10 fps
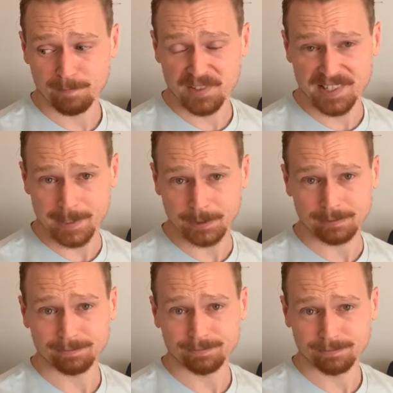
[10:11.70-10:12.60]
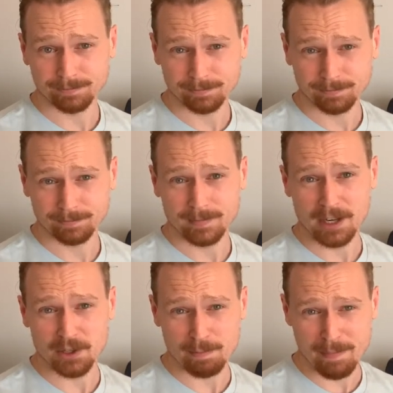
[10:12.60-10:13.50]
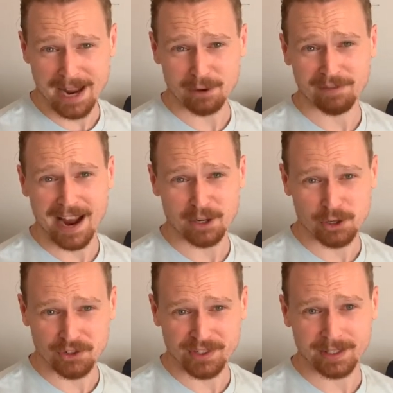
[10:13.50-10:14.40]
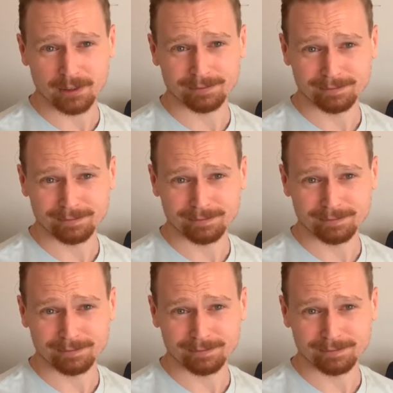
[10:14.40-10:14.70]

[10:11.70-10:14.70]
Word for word: zeal. I just manufacture zeal.